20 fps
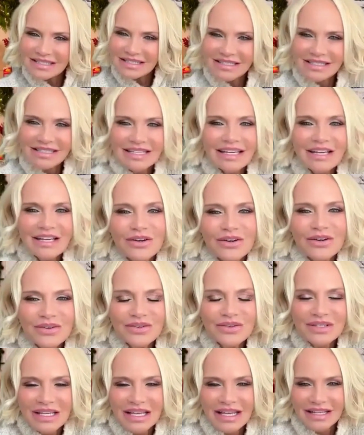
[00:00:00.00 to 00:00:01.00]

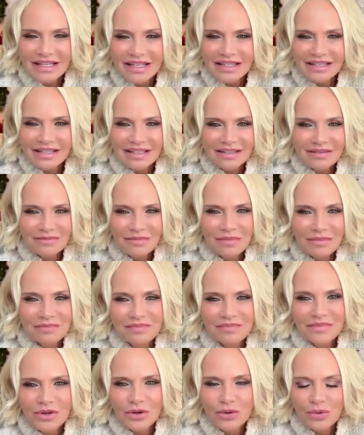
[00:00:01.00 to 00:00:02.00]
singers and
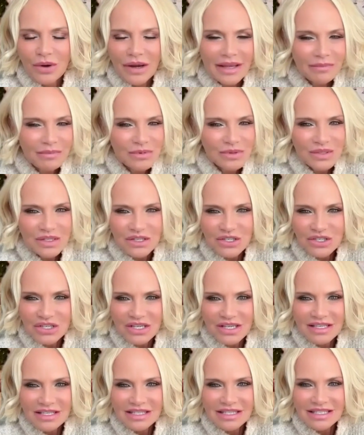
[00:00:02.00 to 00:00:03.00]
great
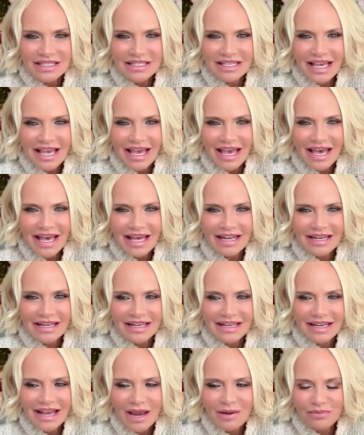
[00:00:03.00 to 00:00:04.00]
musicians, and
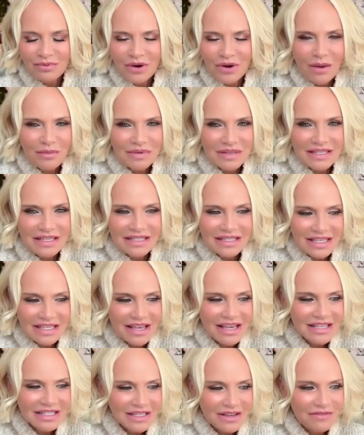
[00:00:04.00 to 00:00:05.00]
I promise it's
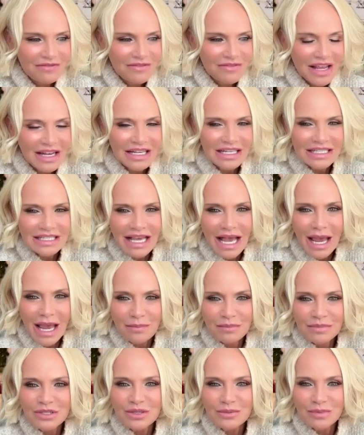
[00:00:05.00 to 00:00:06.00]
a, it's a fun
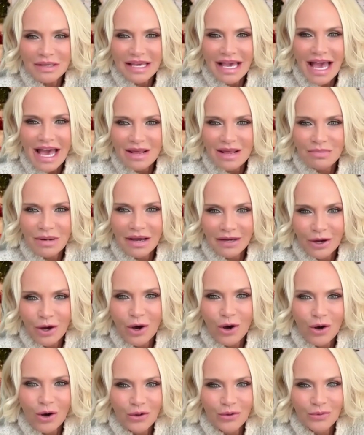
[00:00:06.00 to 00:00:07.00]
time to be had by
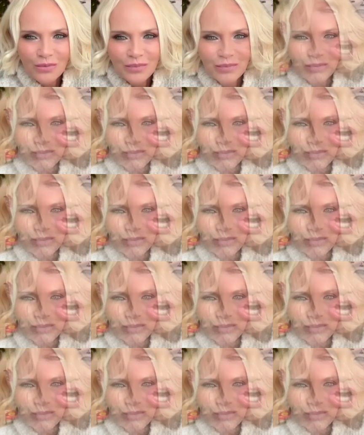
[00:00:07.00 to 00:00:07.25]
all.